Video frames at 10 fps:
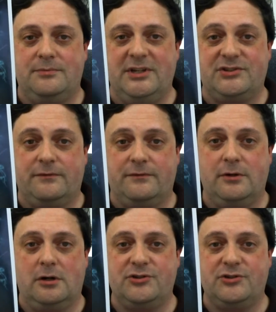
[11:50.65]
Yes,
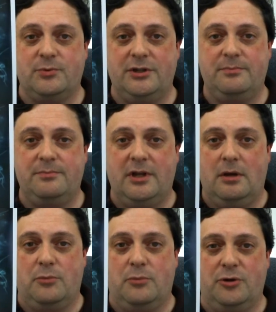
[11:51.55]
different artists with it,
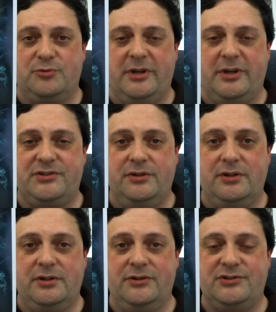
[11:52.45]
but it was
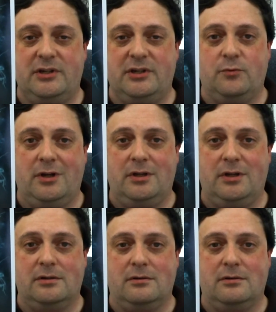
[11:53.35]
basically done the same way.